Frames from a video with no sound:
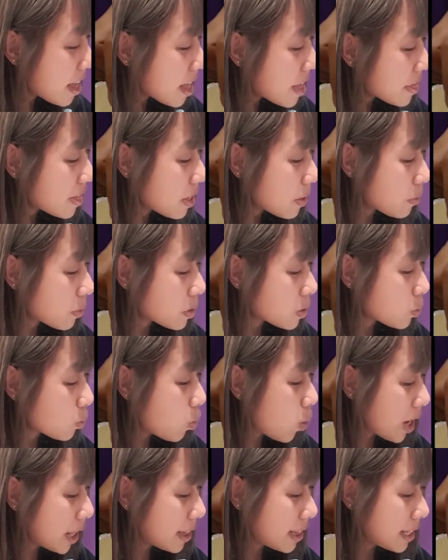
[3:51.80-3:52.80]
There was
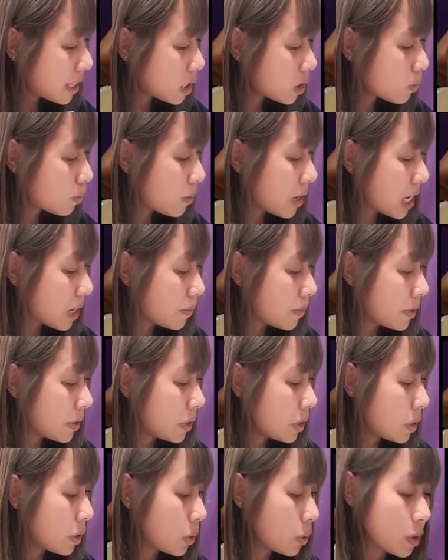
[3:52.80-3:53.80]
one little
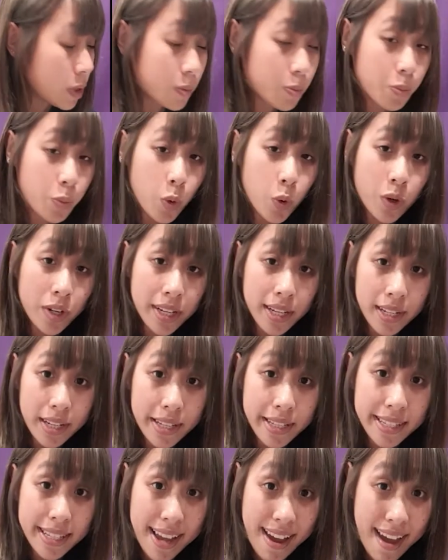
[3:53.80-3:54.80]
baby who was born in a
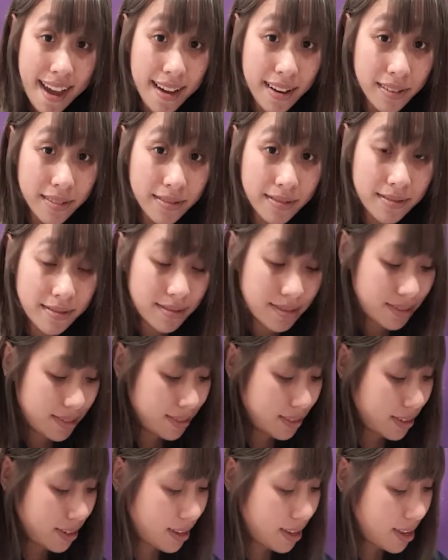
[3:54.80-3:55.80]
town,
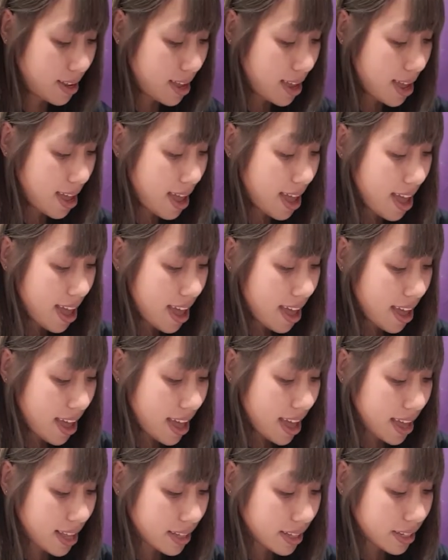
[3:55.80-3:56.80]

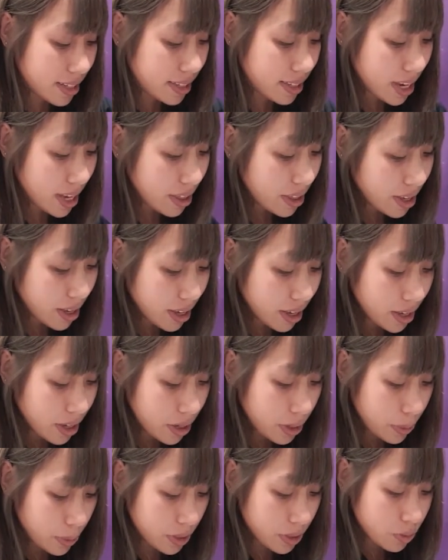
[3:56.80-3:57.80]
and another
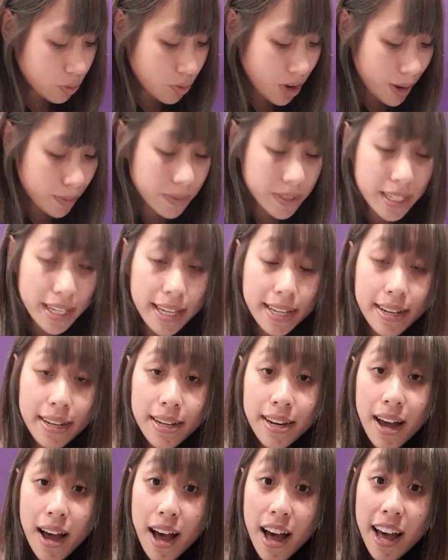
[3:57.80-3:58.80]
who was wrapped in
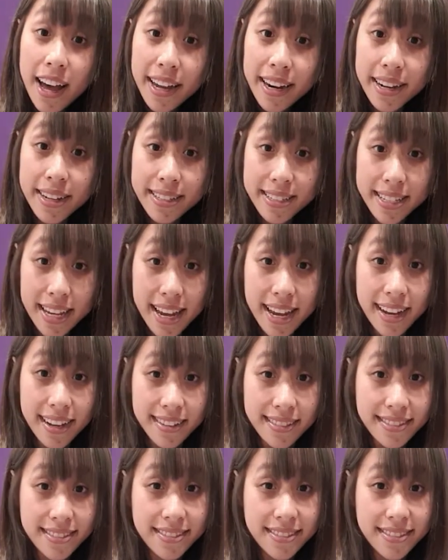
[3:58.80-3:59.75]
an eider down.